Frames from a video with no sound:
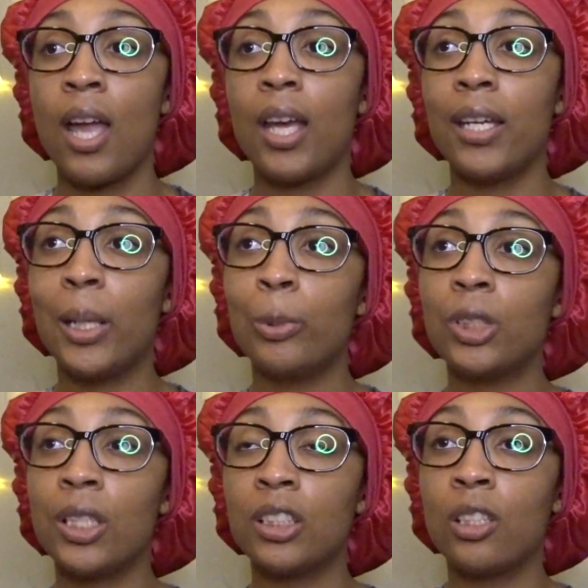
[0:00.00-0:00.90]
And then when
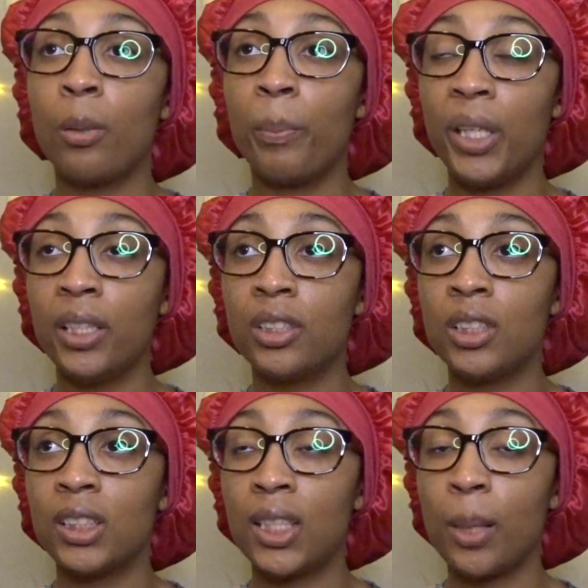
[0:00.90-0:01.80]
she gets to the beach,
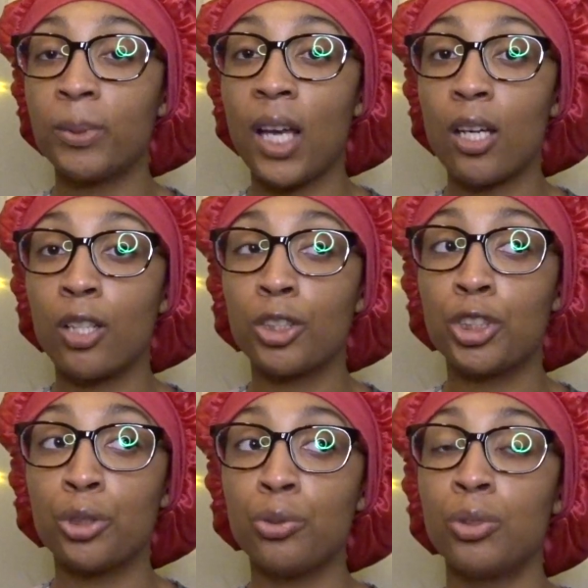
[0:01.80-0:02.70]
she steps out of her
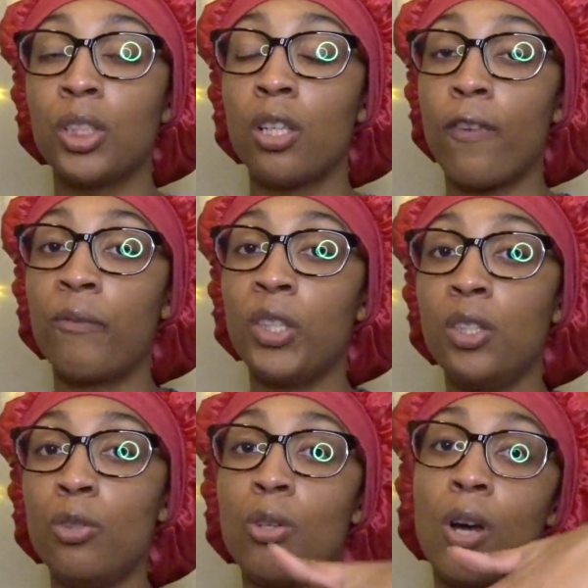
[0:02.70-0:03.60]
shoes and her feet.
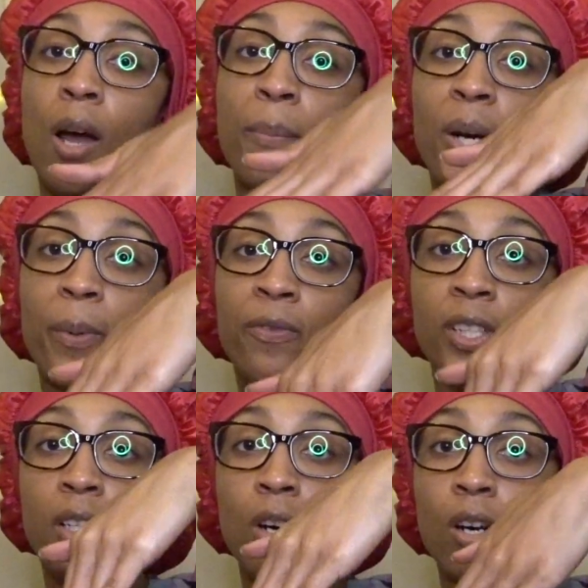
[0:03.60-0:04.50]
You know how Barbie
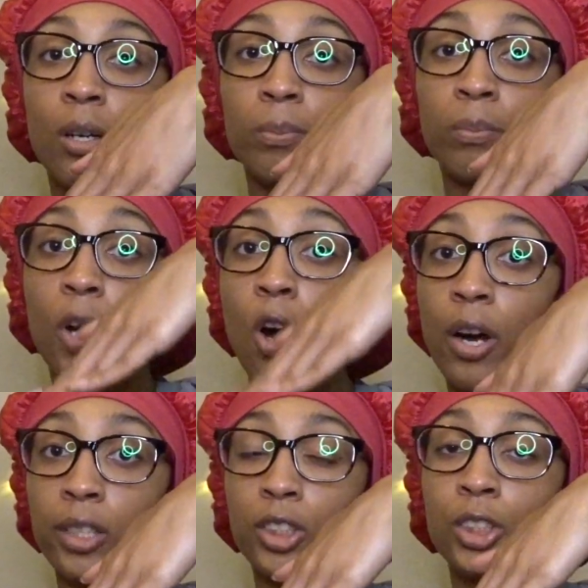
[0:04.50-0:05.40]
feet are
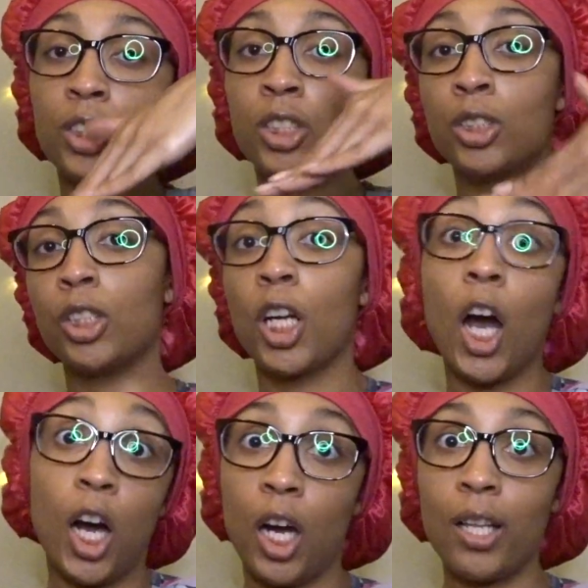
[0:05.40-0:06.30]
arched to the
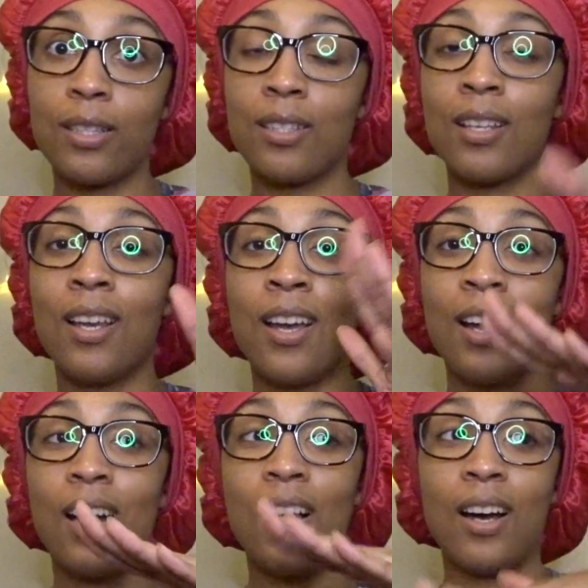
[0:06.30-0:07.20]
gods.
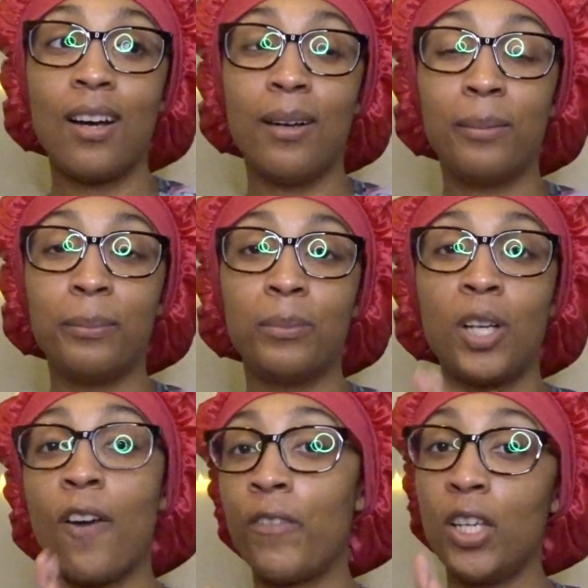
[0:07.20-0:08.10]

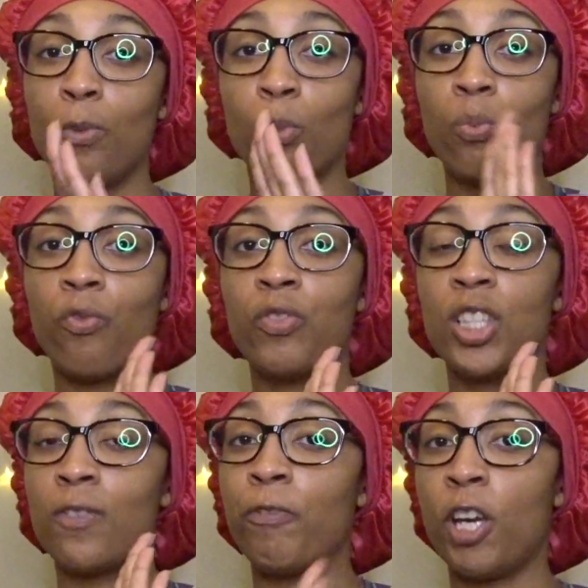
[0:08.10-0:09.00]
Her feet
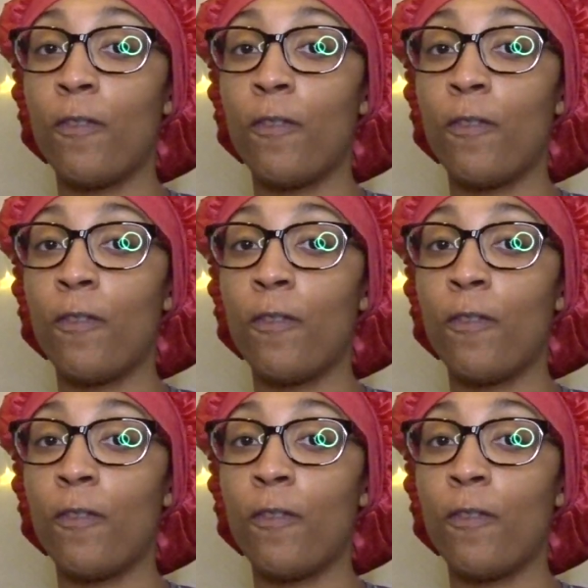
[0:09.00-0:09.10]
just feel